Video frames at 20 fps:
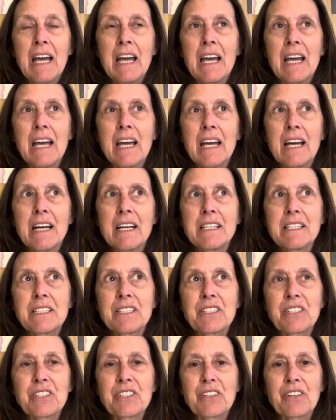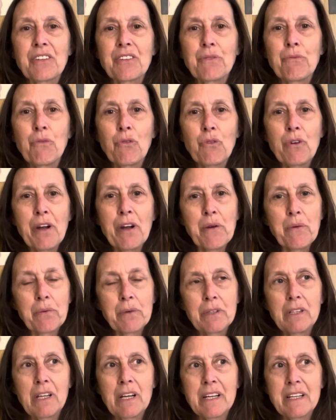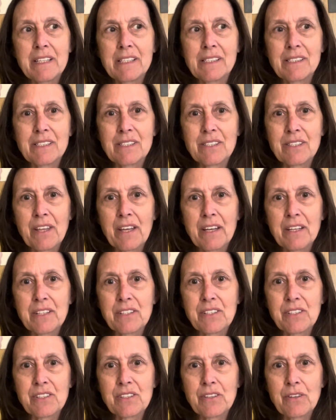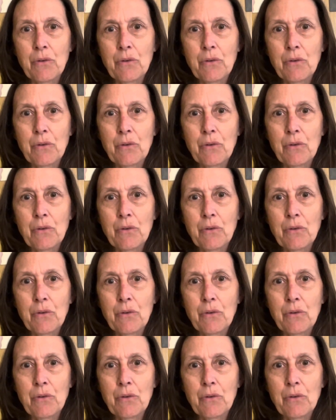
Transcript: and the more I realize that